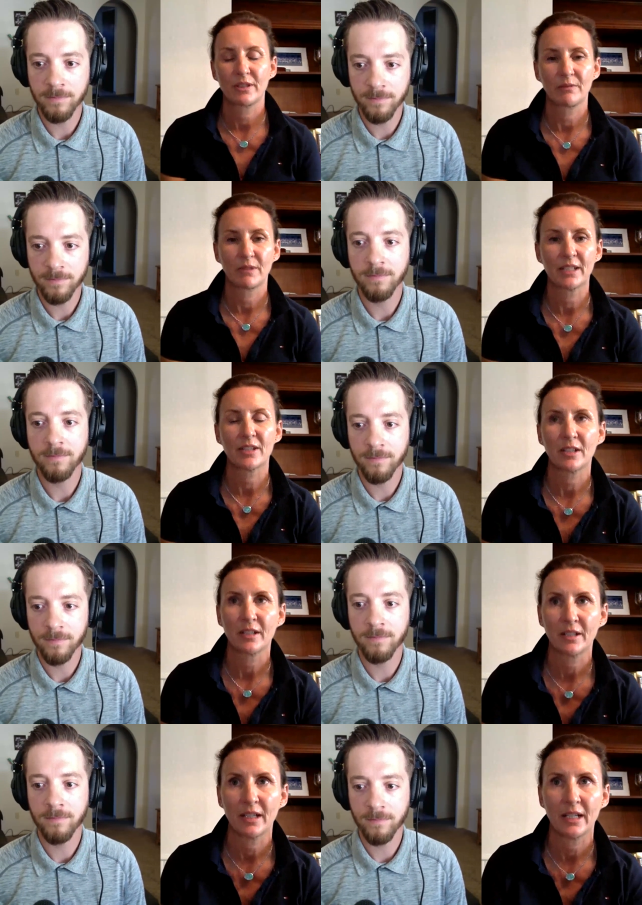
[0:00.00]
Speaker 1: in the
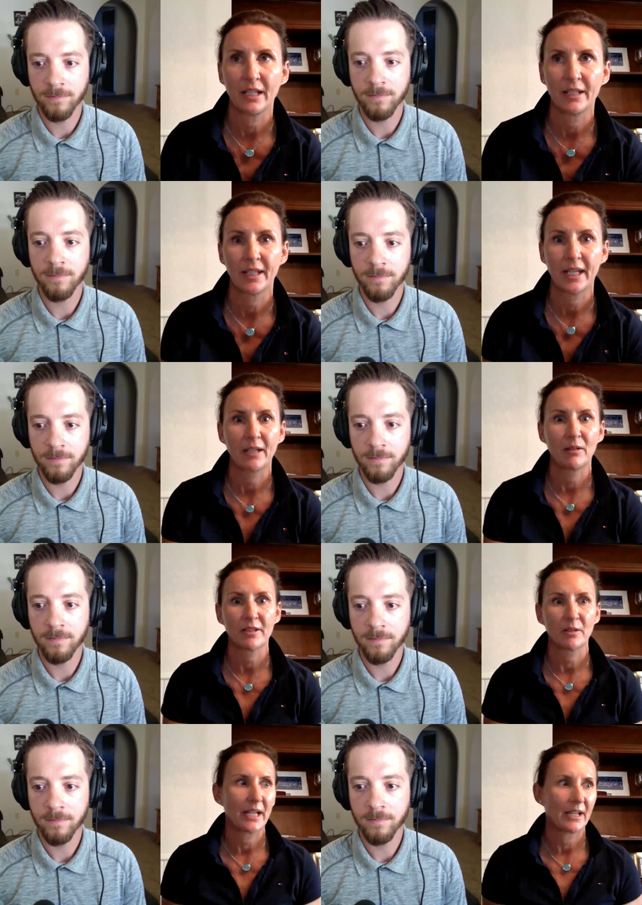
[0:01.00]
winter, and I
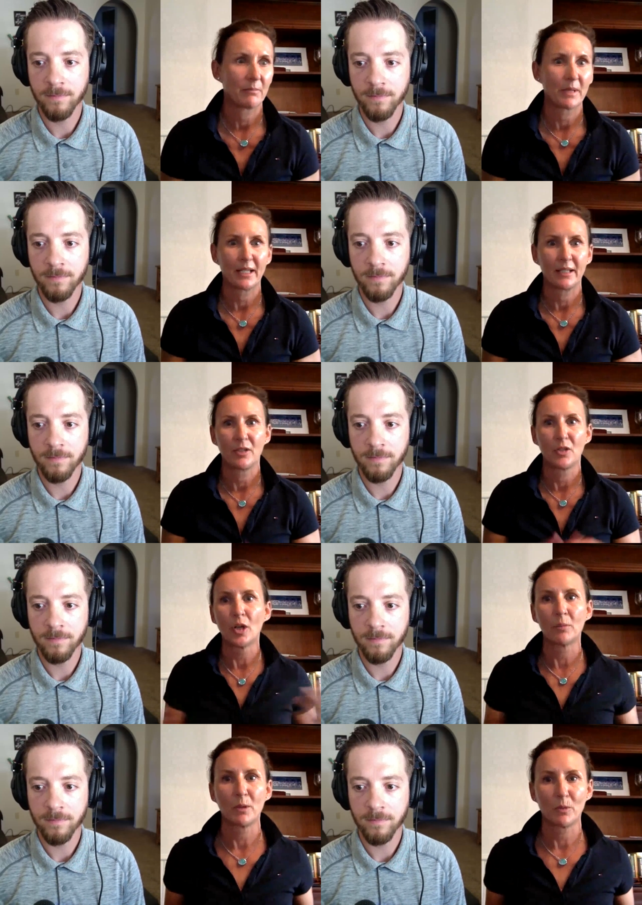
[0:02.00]
also have my
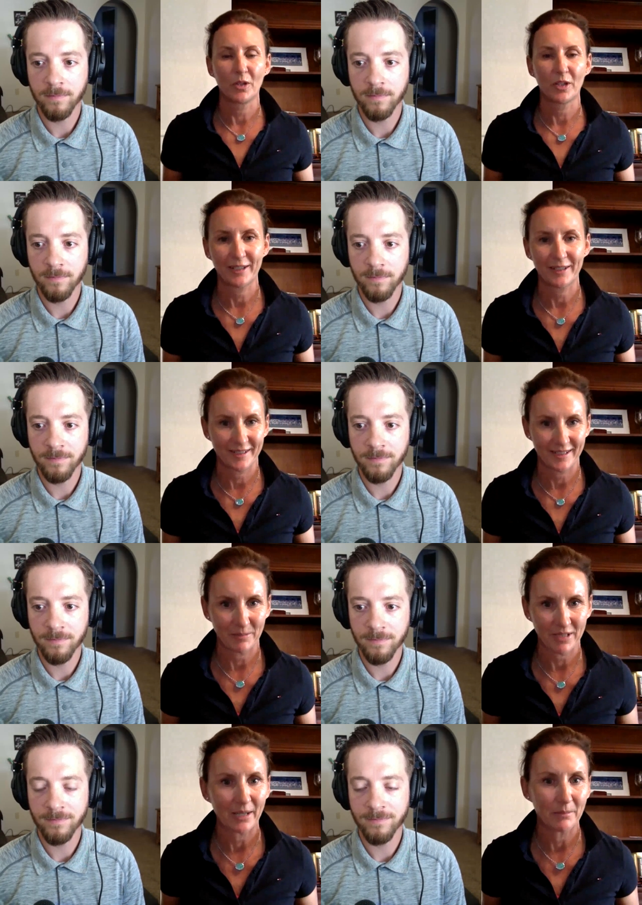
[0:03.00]
normal work at the
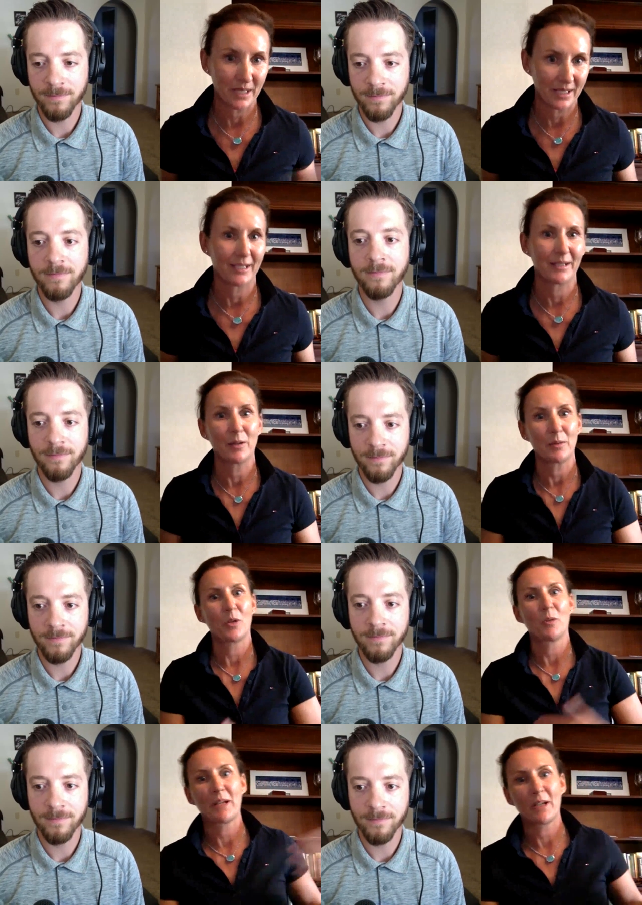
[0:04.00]
same time, meaning
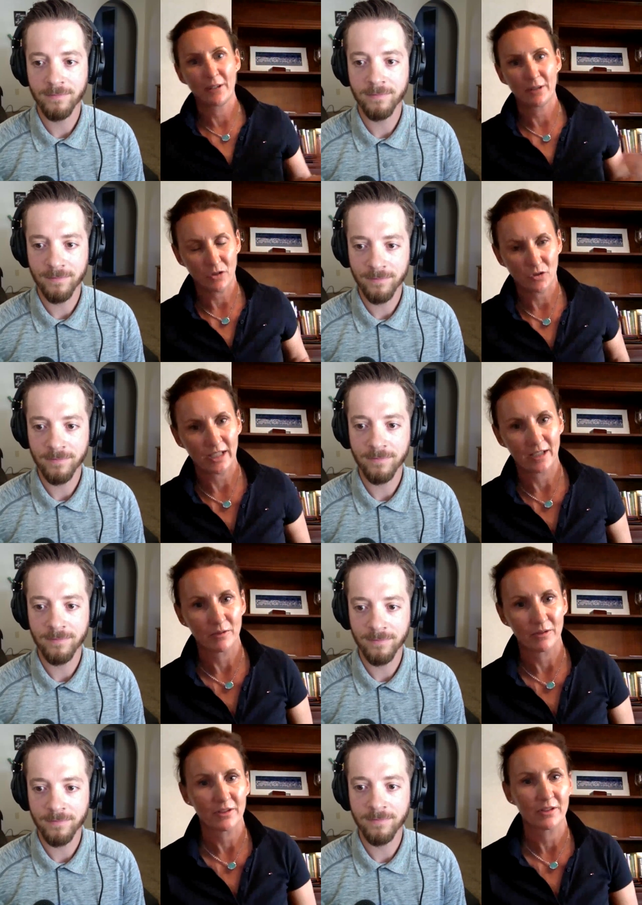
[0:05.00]
all my other training
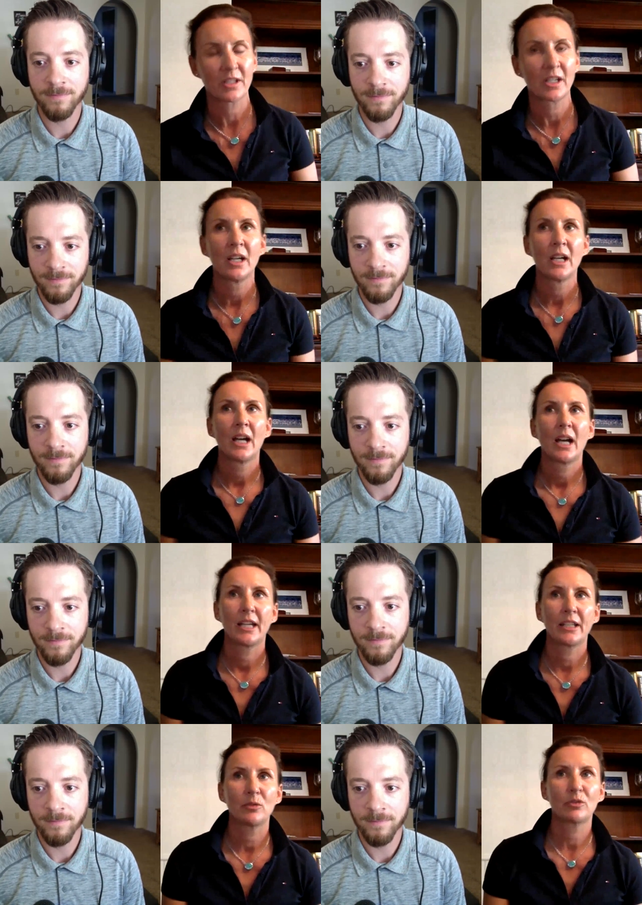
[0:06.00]
horses.
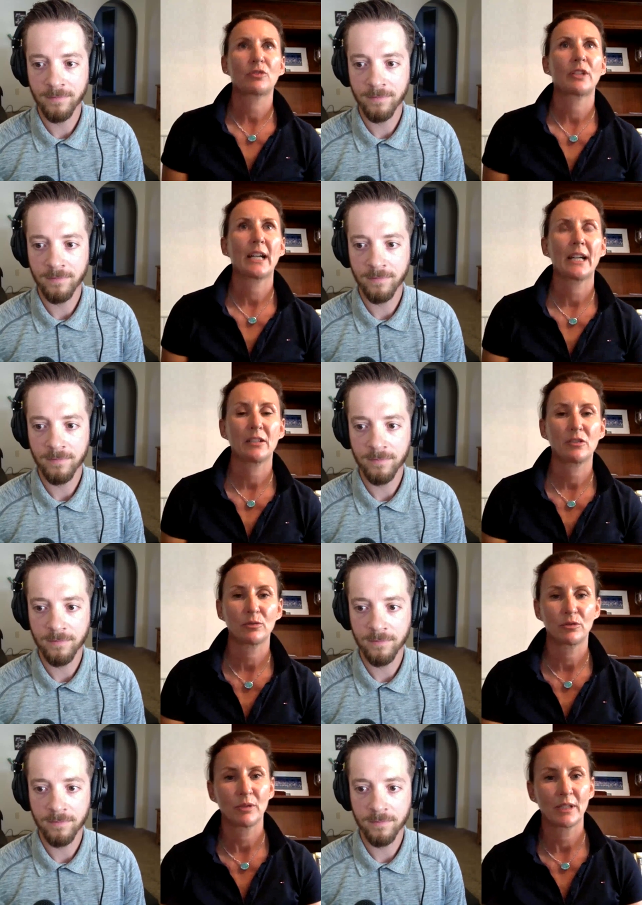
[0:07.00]
I do try
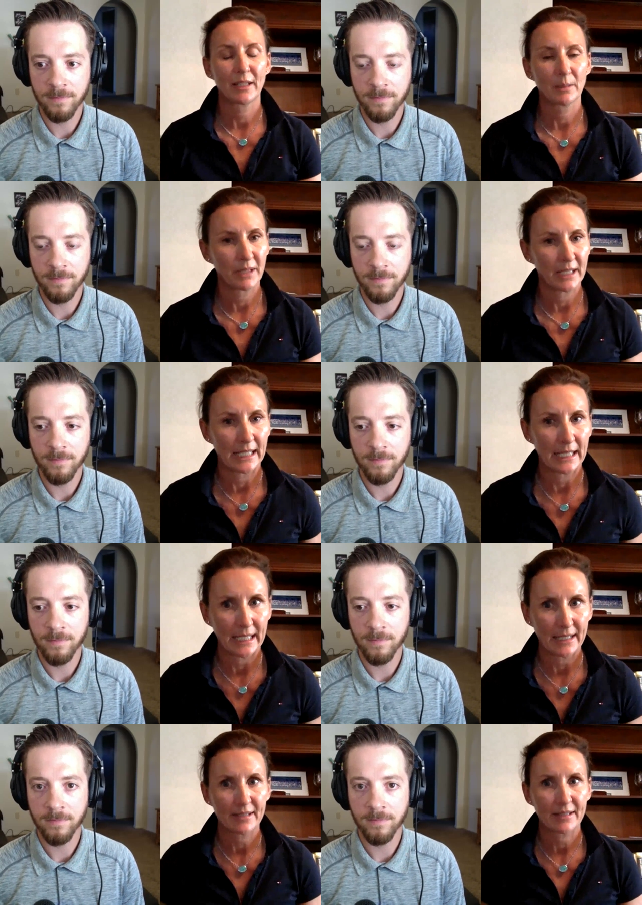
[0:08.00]
to do a little bit
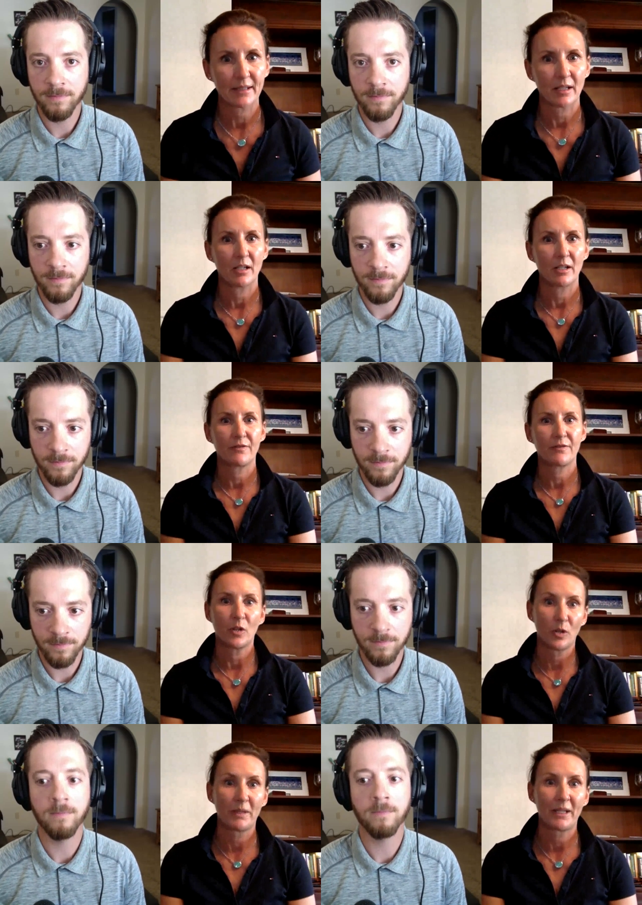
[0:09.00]
less of
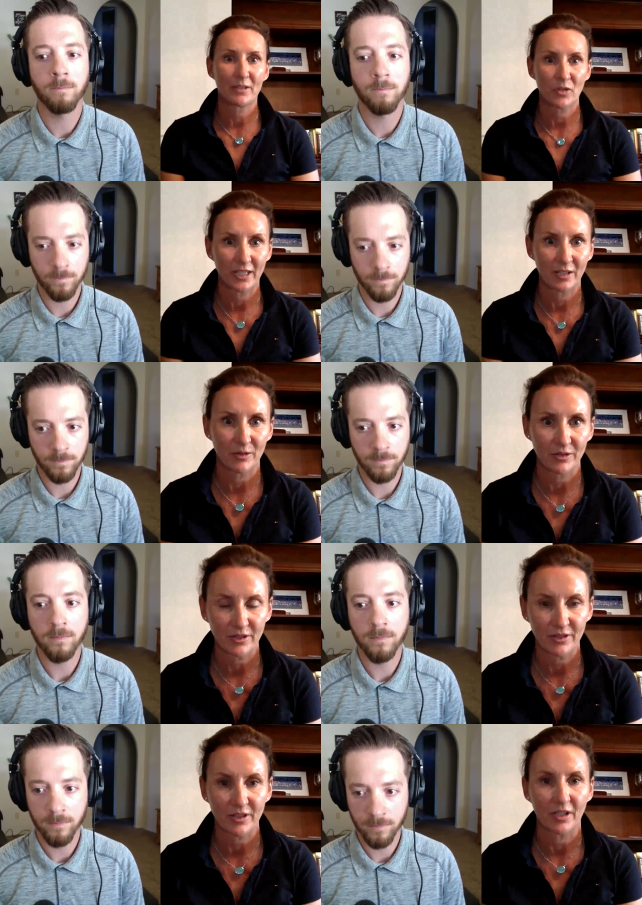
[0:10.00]
all my training
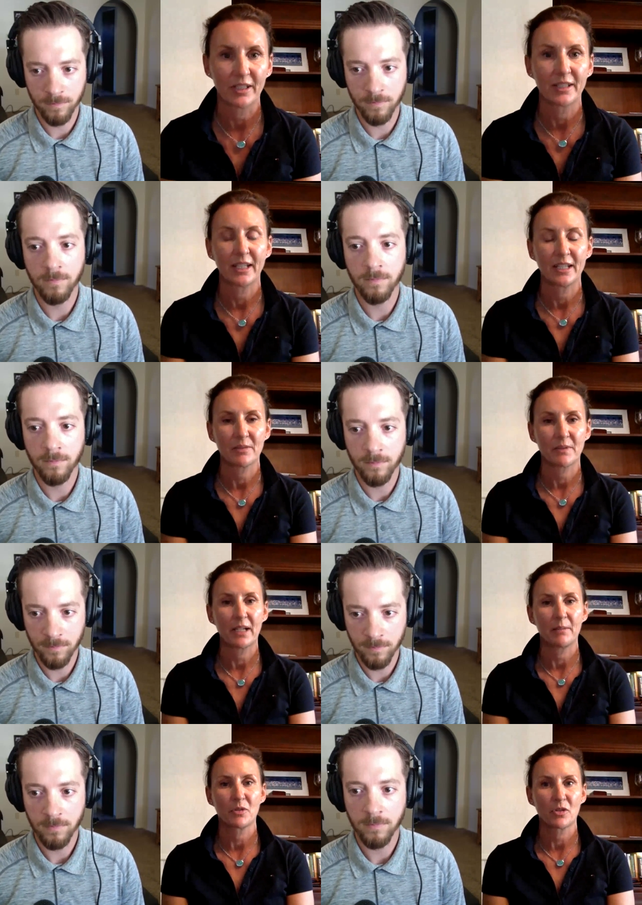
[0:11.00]
horses on the days
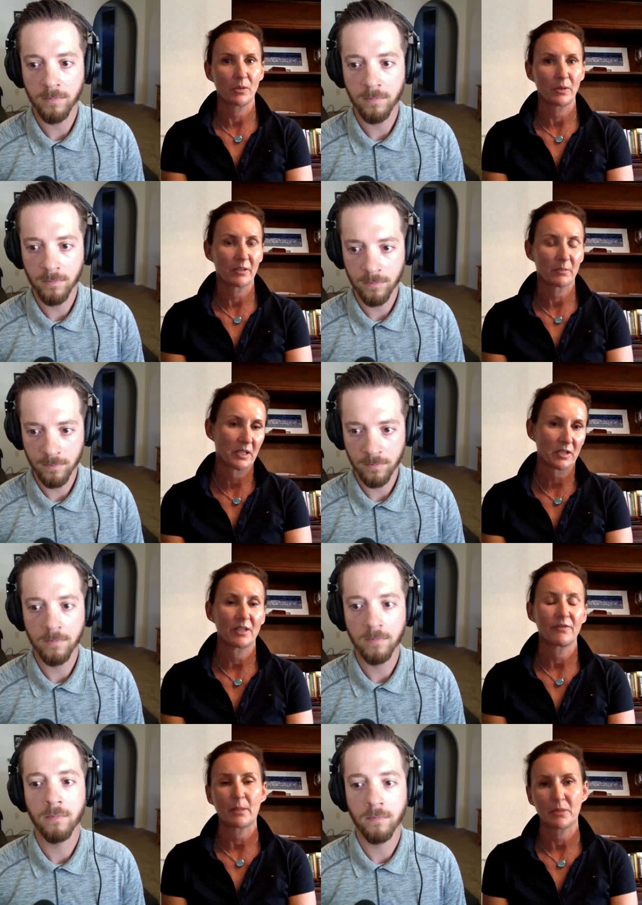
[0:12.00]
where I'm showing,
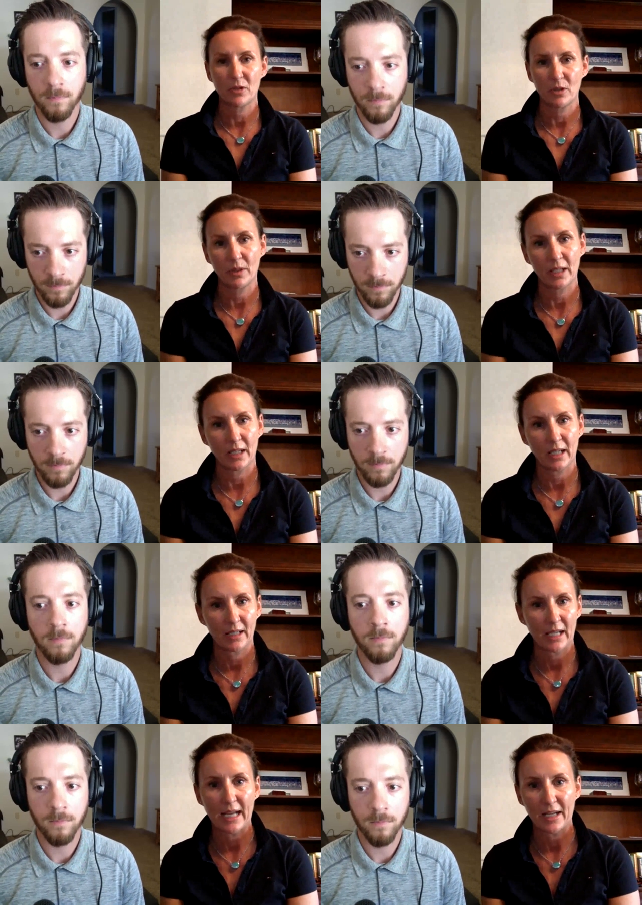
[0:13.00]
especially if I'm showing at
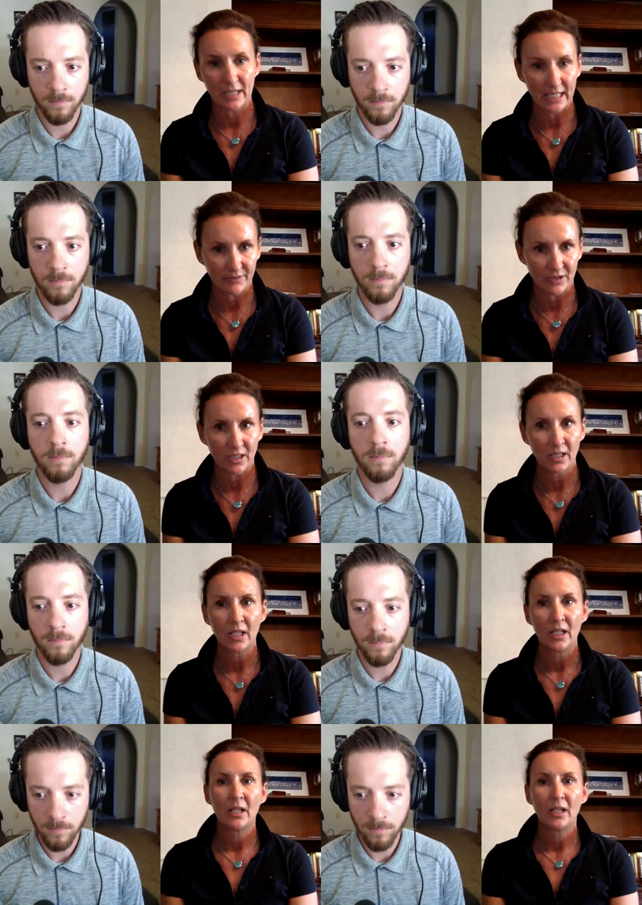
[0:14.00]
a higher level.